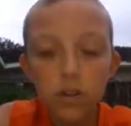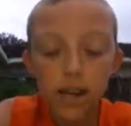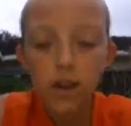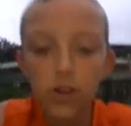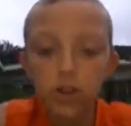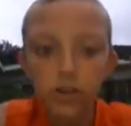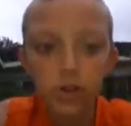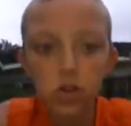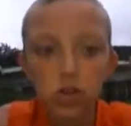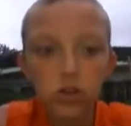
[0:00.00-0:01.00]
stay on your
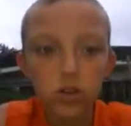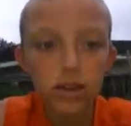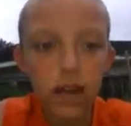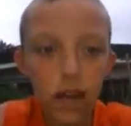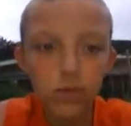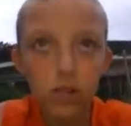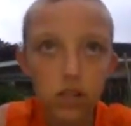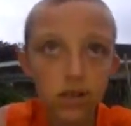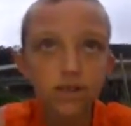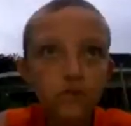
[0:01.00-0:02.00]
computer,
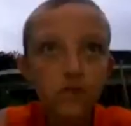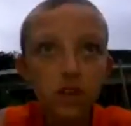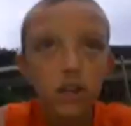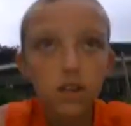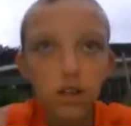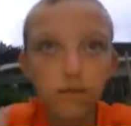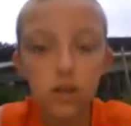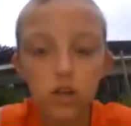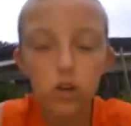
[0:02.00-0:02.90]
tablet. Give me a